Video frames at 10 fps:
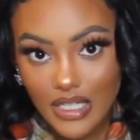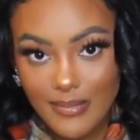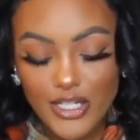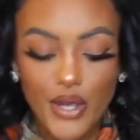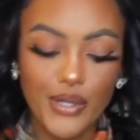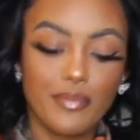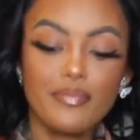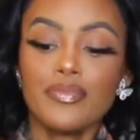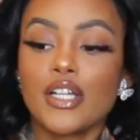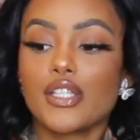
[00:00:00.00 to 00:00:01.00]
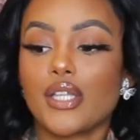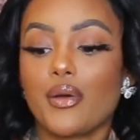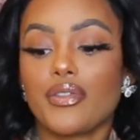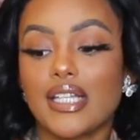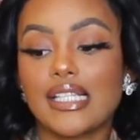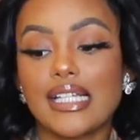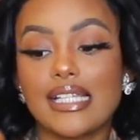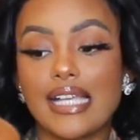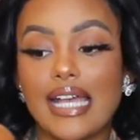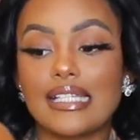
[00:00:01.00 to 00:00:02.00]
let me show you. So this
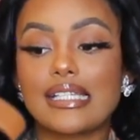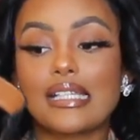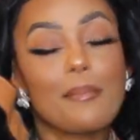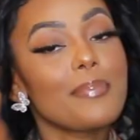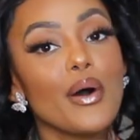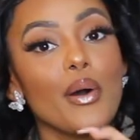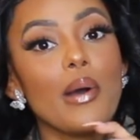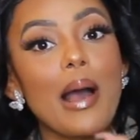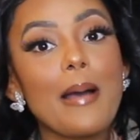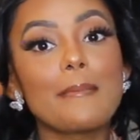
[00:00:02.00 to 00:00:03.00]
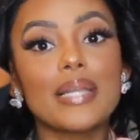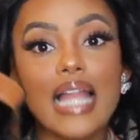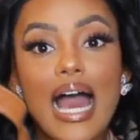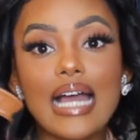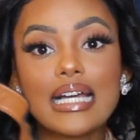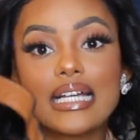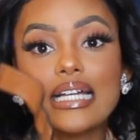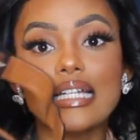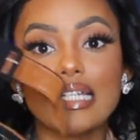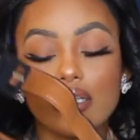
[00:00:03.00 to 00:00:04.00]
is a simple black
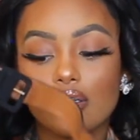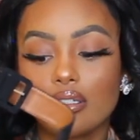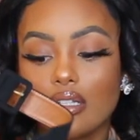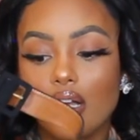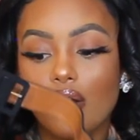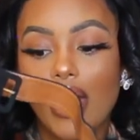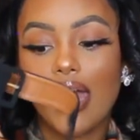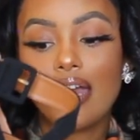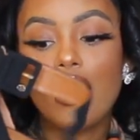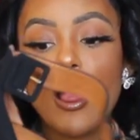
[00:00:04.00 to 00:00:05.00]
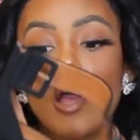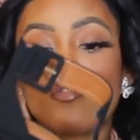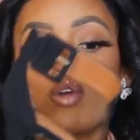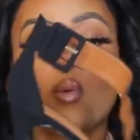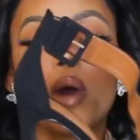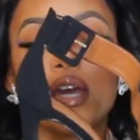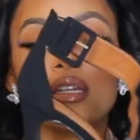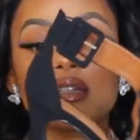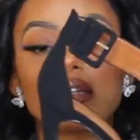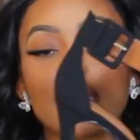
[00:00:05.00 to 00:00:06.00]
heel, okay? For
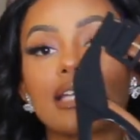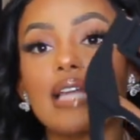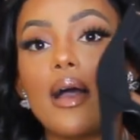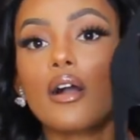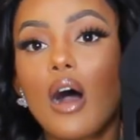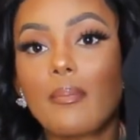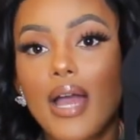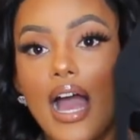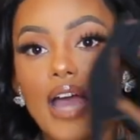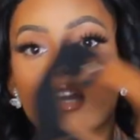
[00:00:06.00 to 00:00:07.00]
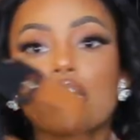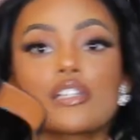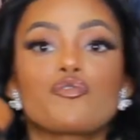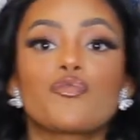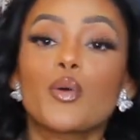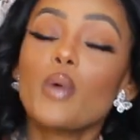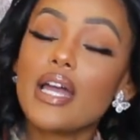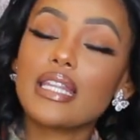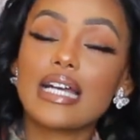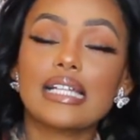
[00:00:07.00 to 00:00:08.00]
one, the thing that caught my eye, because for
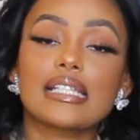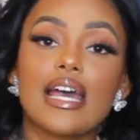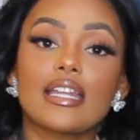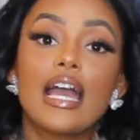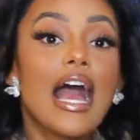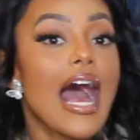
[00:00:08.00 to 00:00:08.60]
one, like I said,